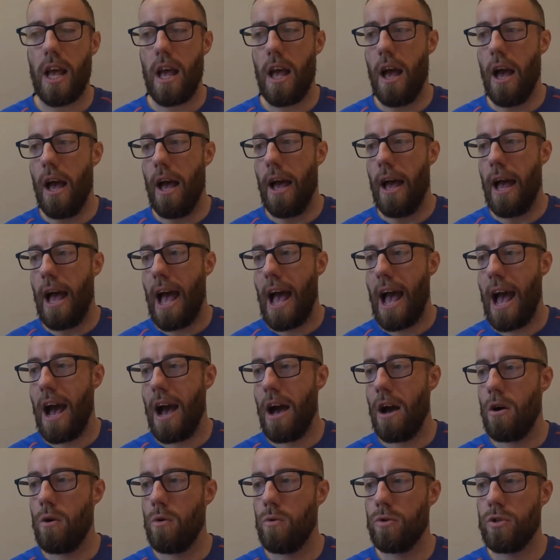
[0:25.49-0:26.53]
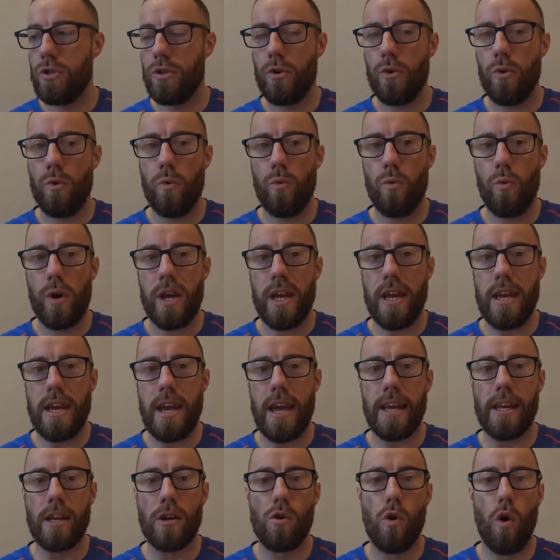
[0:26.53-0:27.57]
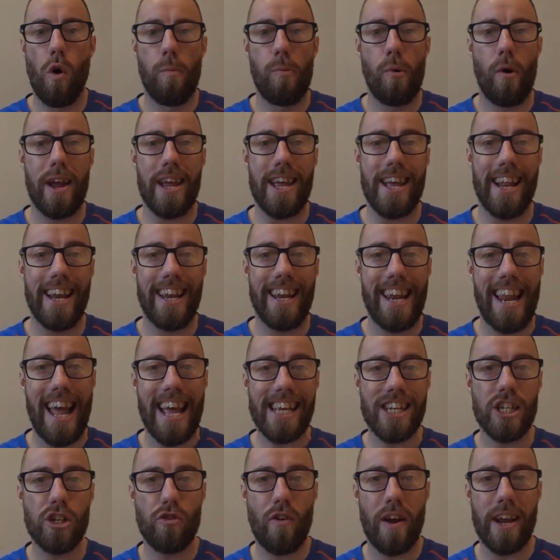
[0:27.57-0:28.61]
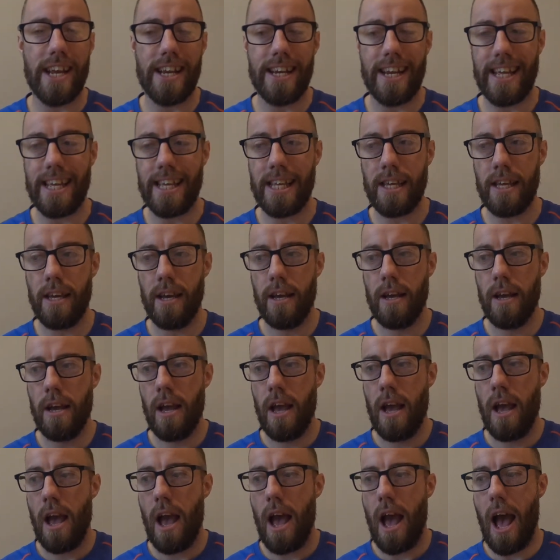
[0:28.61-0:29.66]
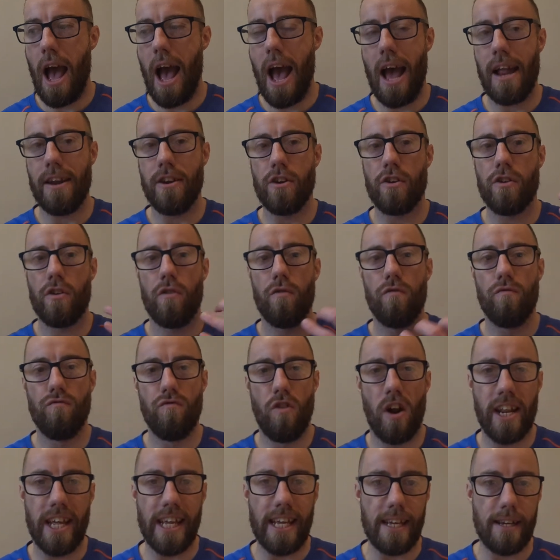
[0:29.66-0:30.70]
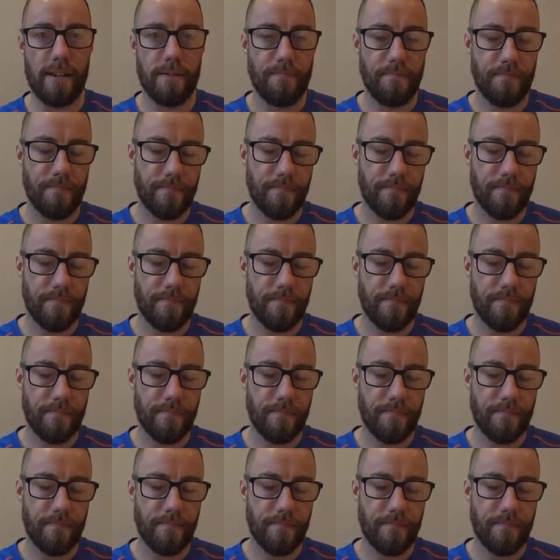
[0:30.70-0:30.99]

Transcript: how do we incorporate leg training and running?